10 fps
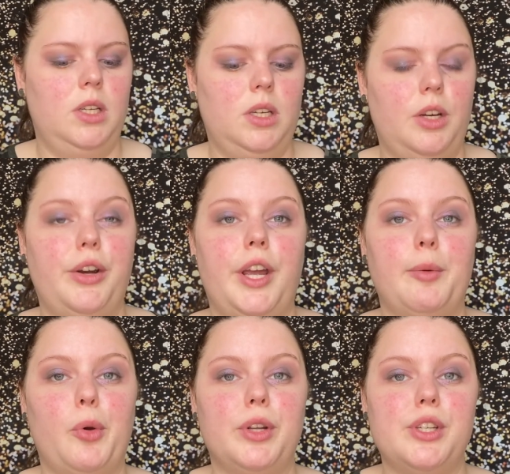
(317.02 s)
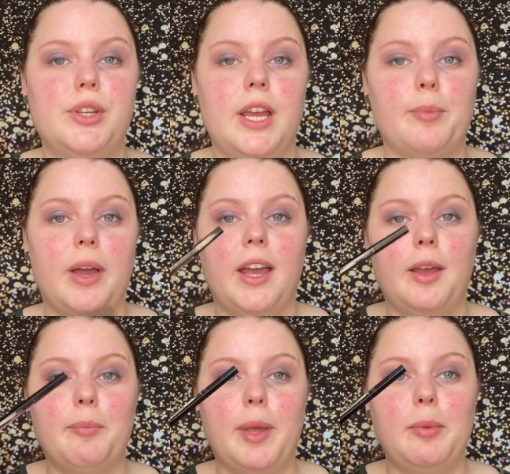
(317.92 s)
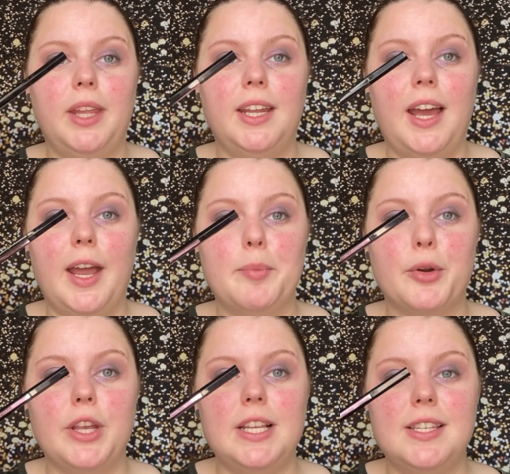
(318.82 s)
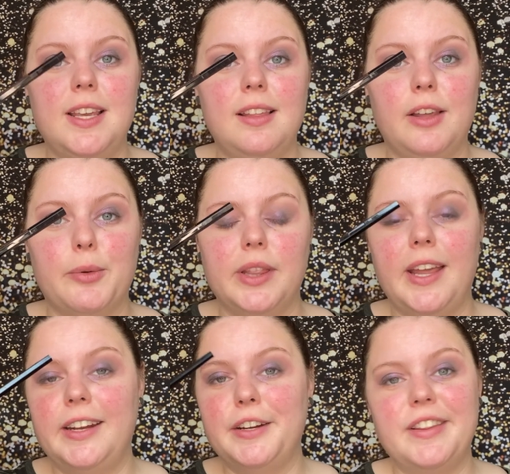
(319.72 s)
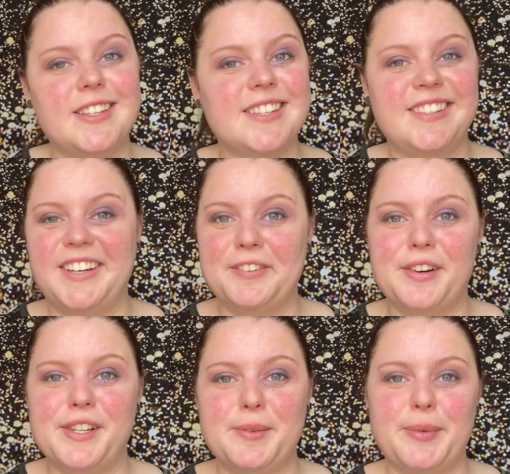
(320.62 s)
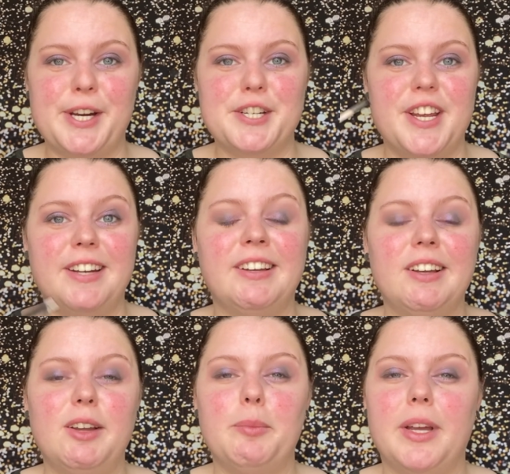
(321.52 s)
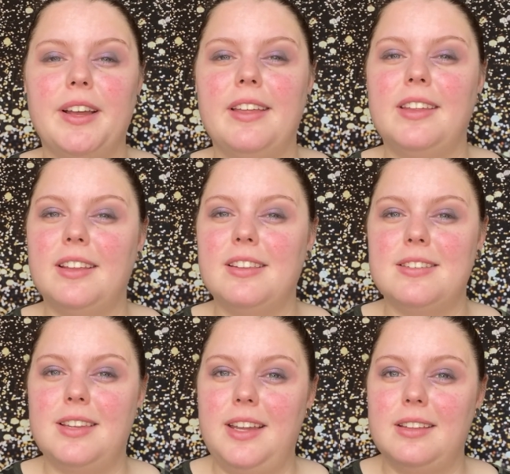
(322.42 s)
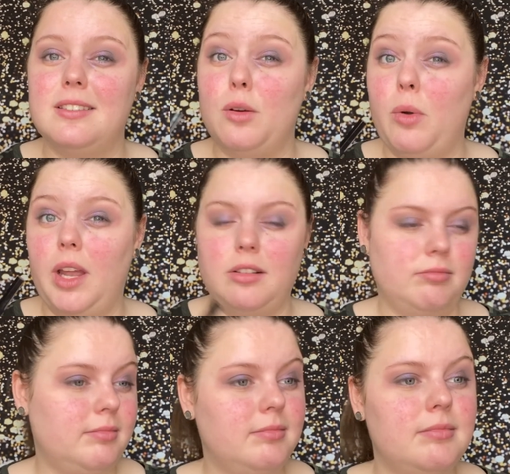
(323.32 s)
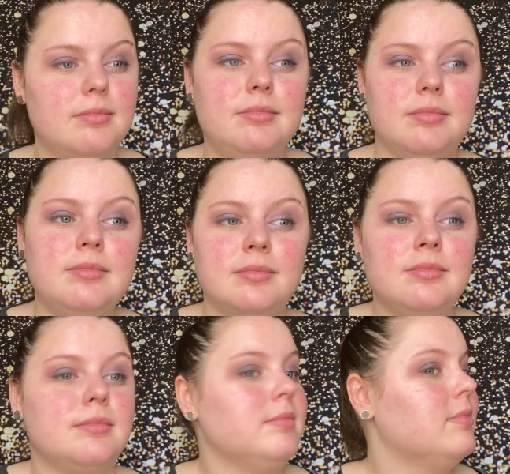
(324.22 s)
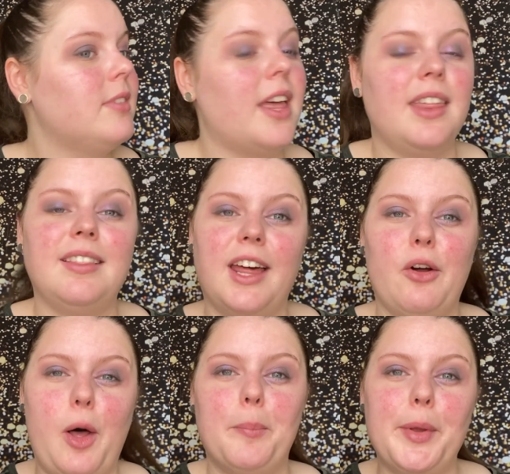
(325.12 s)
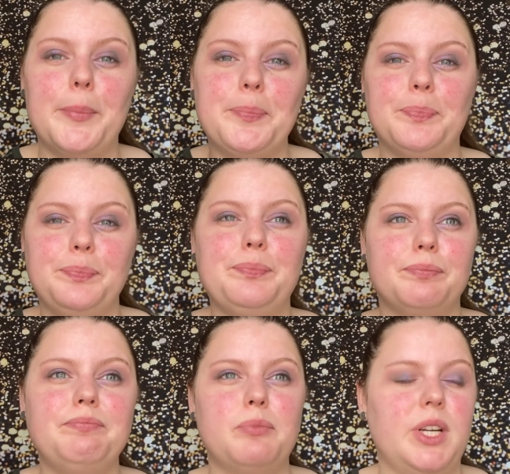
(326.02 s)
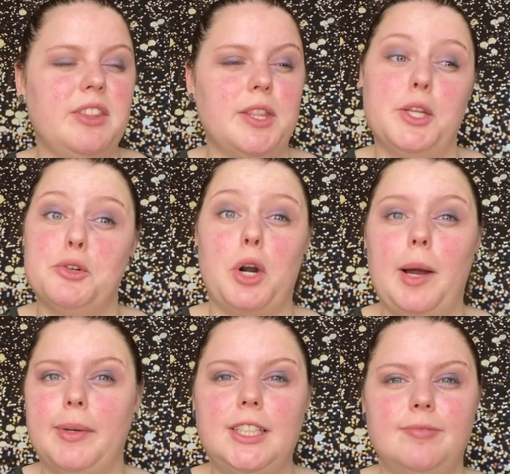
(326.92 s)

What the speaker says: All right, I'm going to take my Maybelline Hyper Easy liquid liner. This is not a first impression, but I think this needs a wing. I think that'll help it with the drama.